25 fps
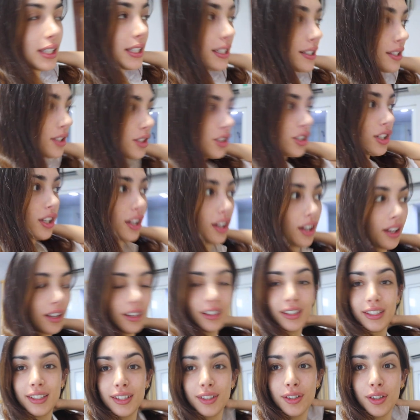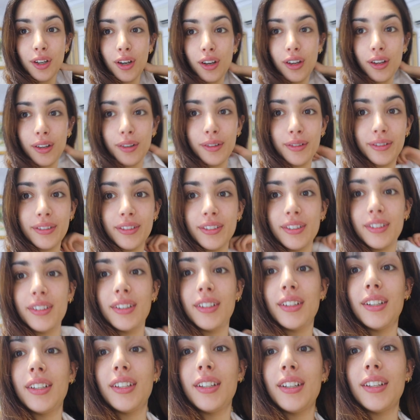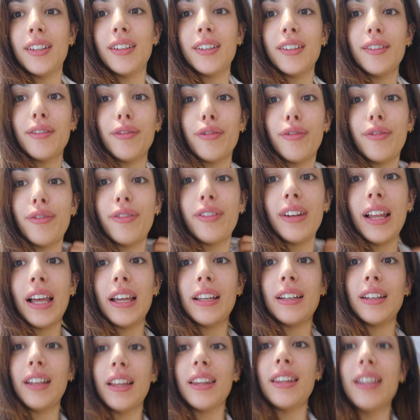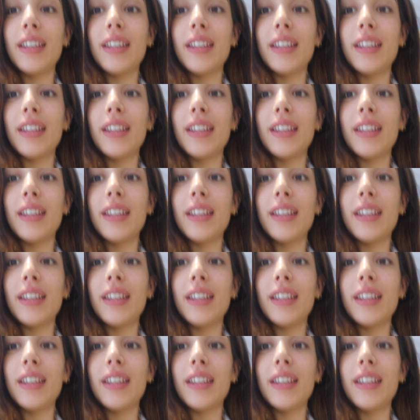This shirt is not flat, and I